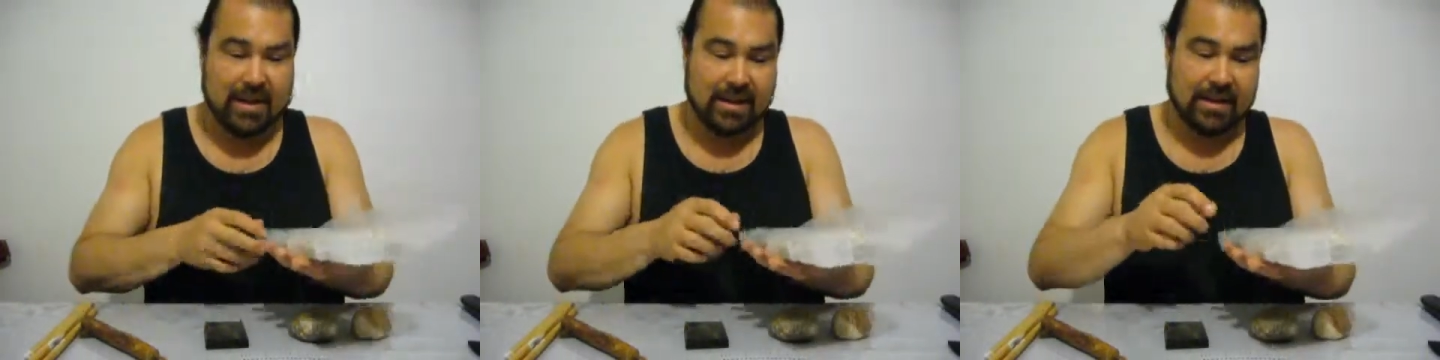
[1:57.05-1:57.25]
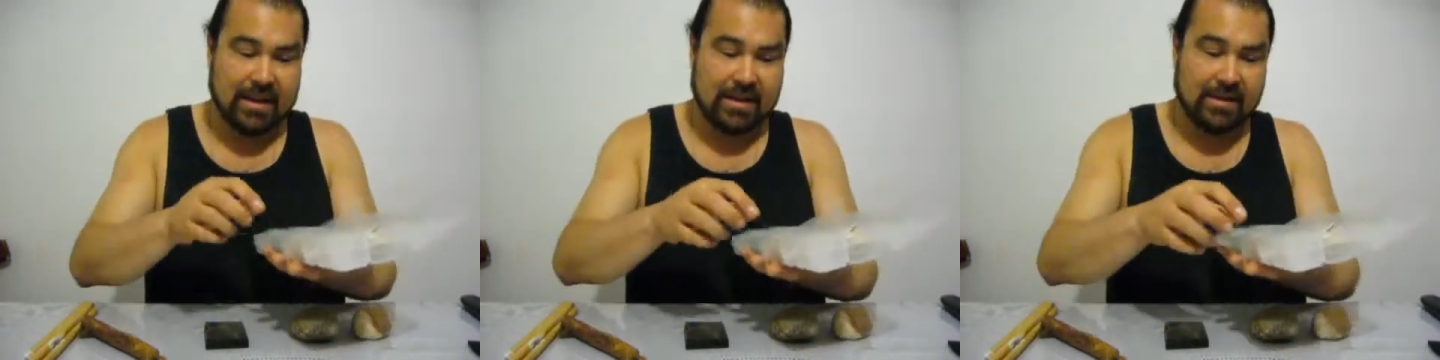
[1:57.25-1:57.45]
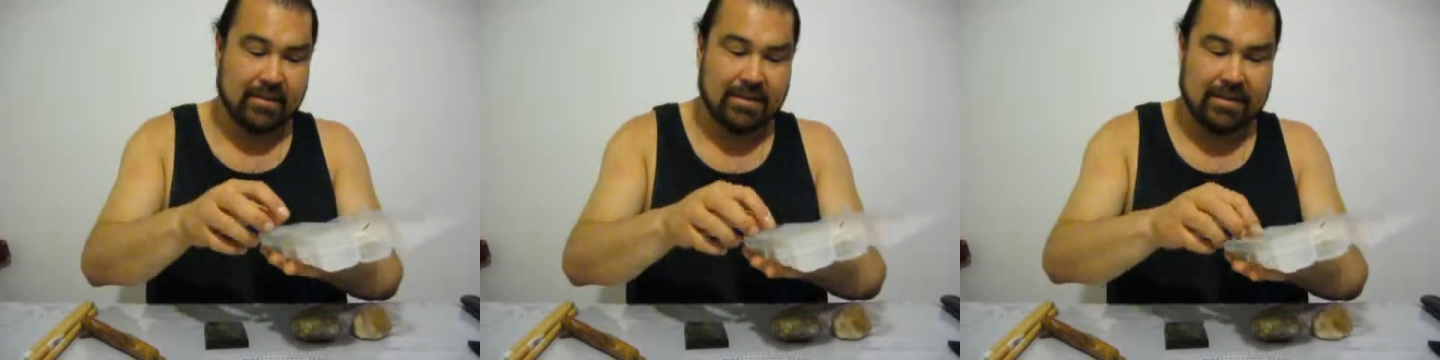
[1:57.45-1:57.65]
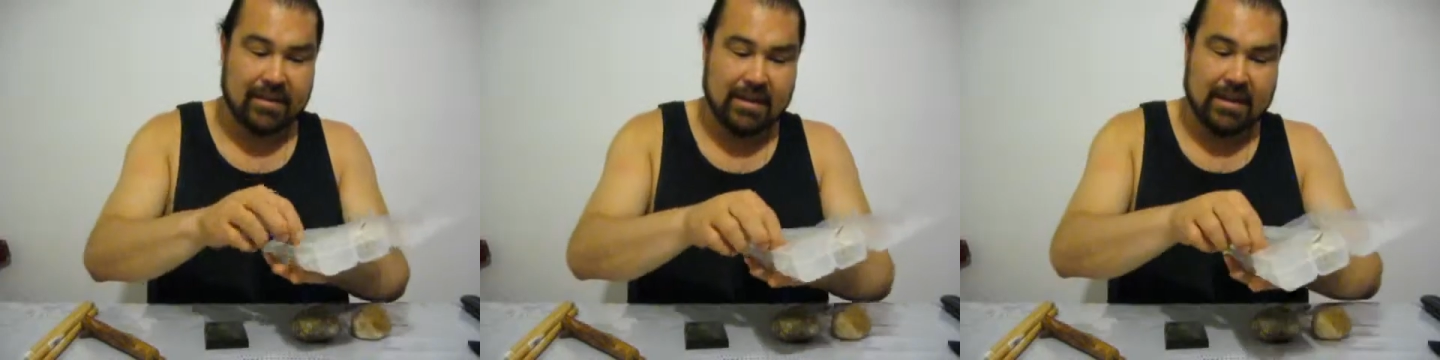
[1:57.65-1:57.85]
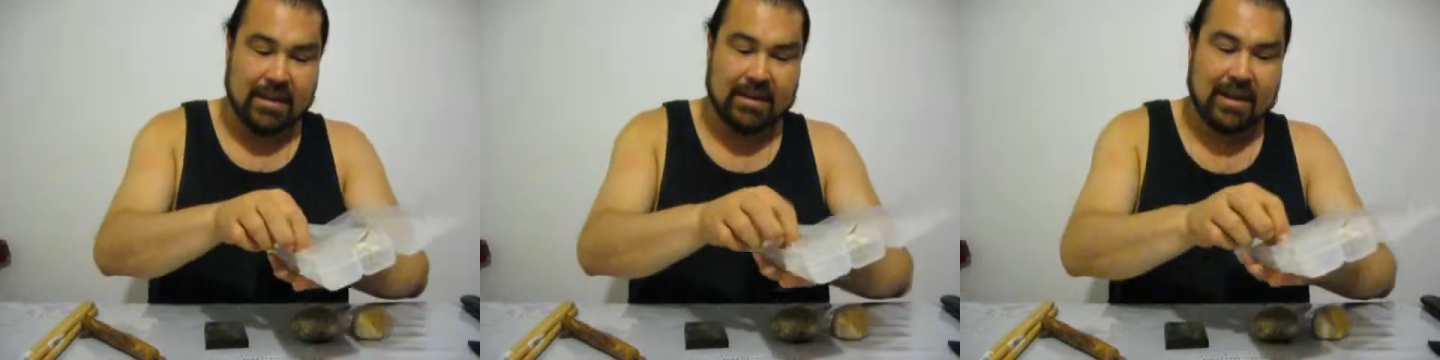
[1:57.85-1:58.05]
Now,
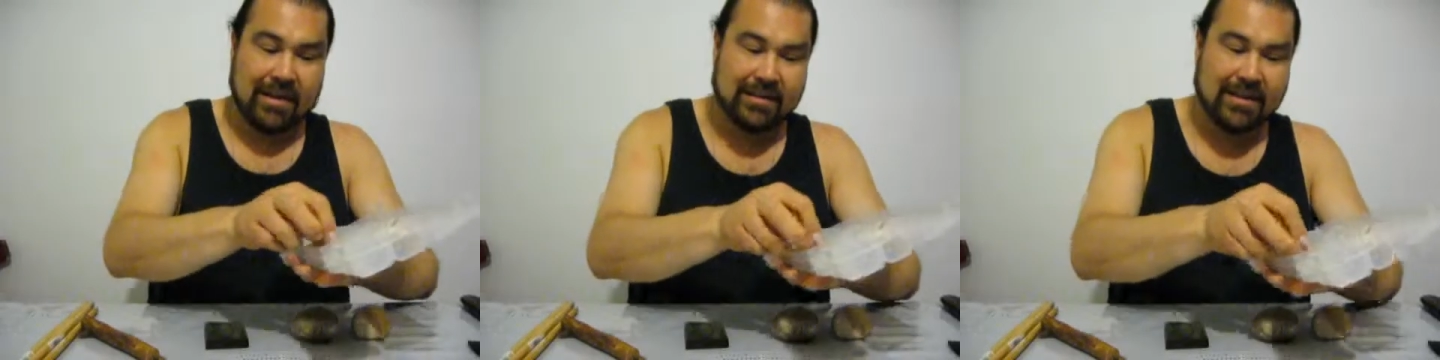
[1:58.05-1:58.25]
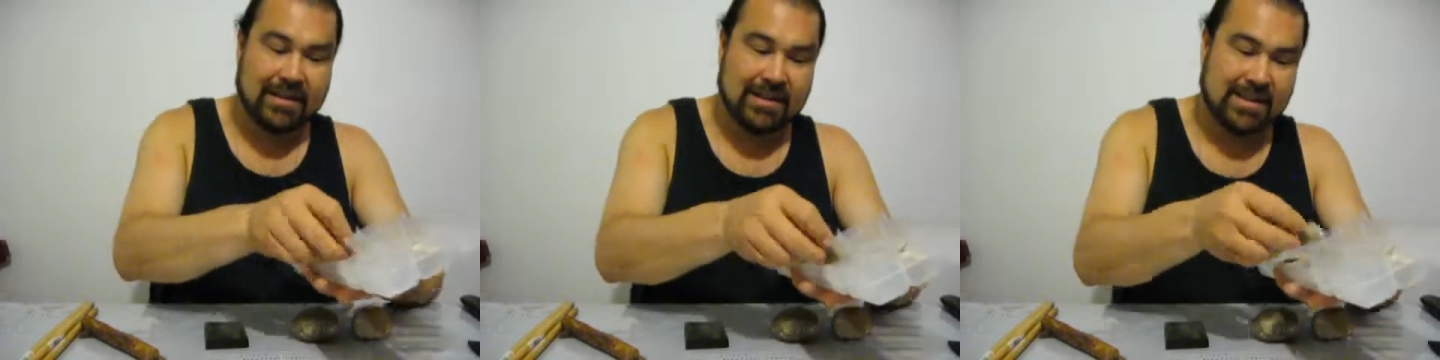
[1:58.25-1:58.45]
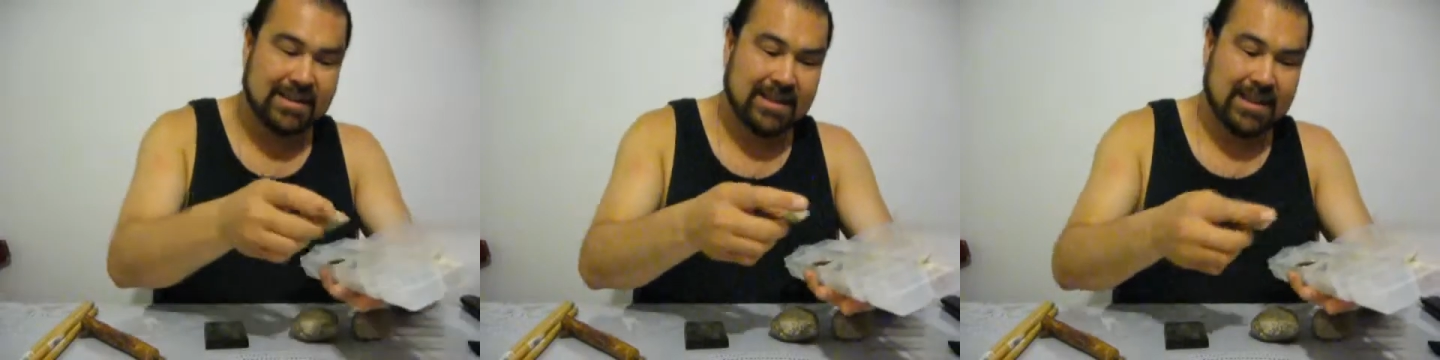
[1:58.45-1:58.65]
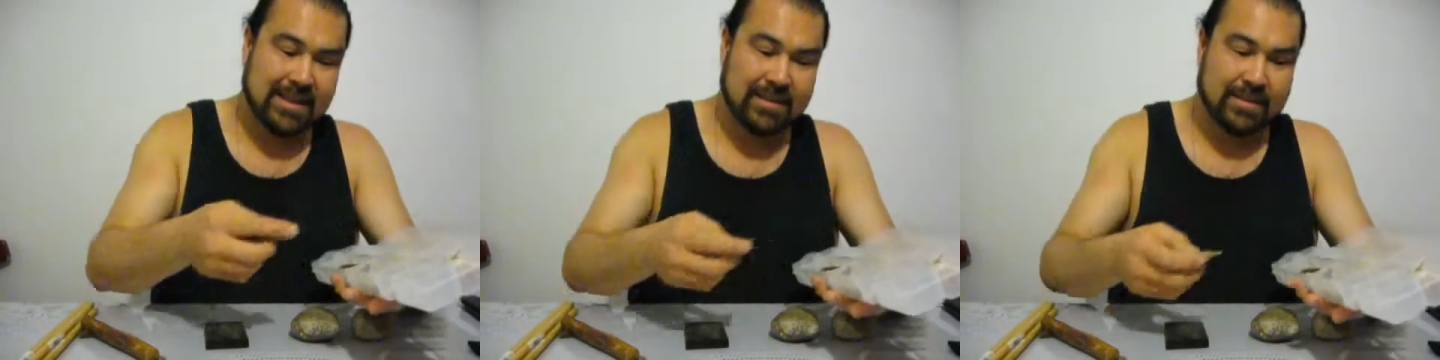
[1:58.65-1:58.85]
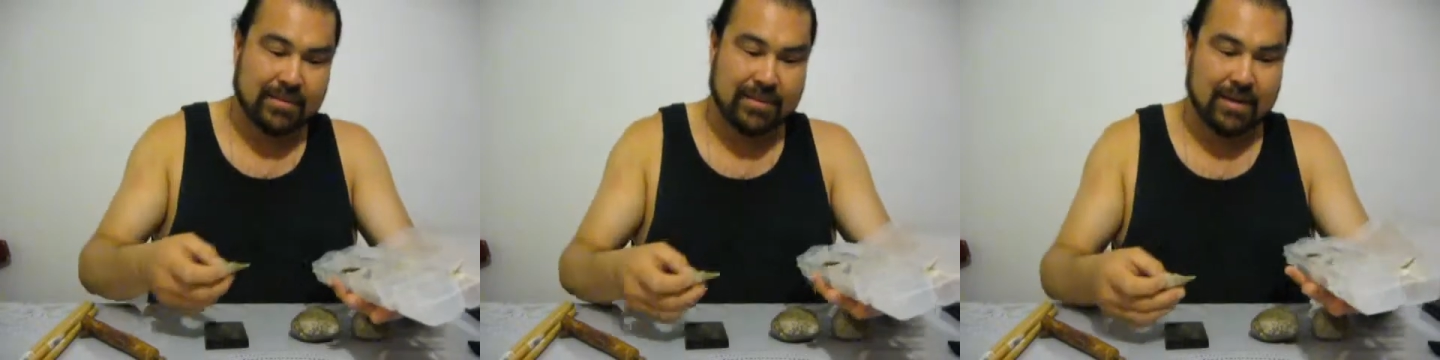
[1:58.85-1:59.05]
you have to
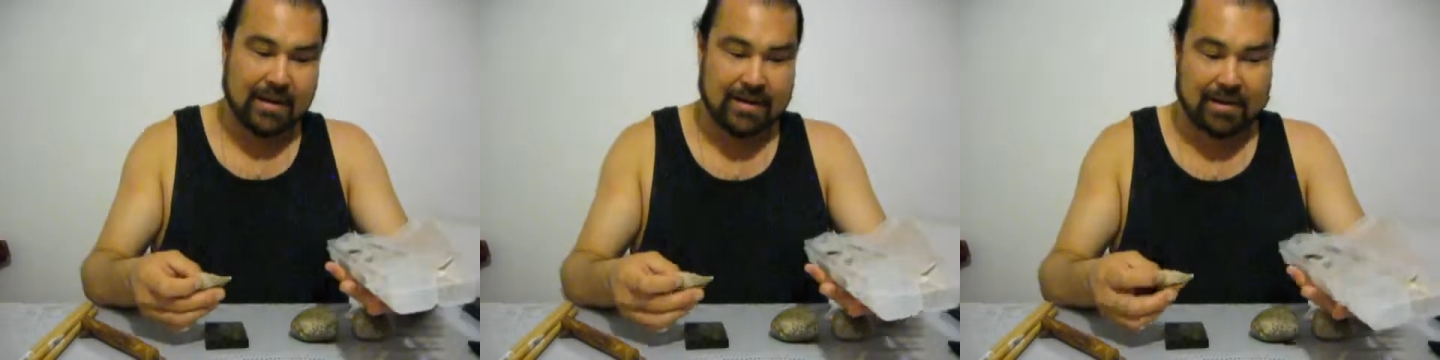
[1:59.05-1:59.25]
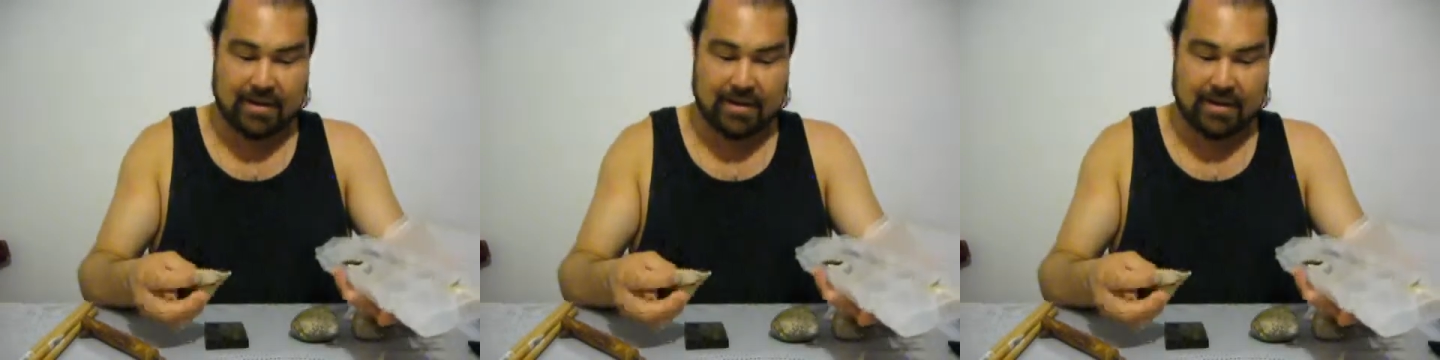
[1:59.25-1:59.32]
understand the rock.